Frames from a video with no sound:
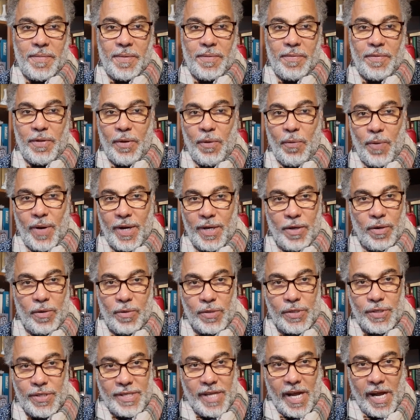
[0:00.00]
The one who
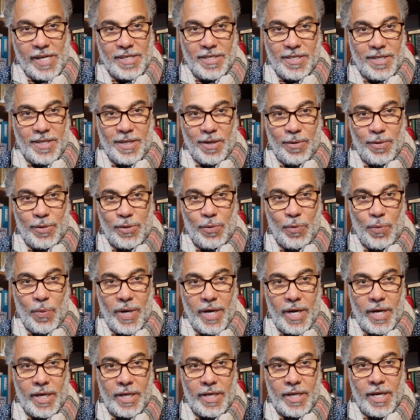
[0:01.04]
starts the good
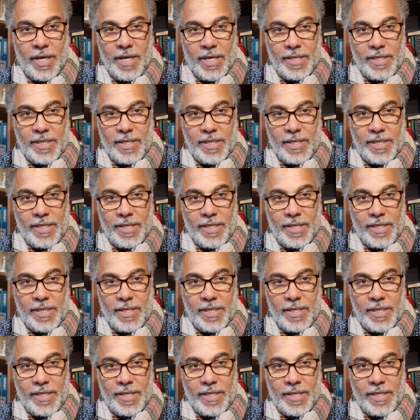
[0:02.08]
work,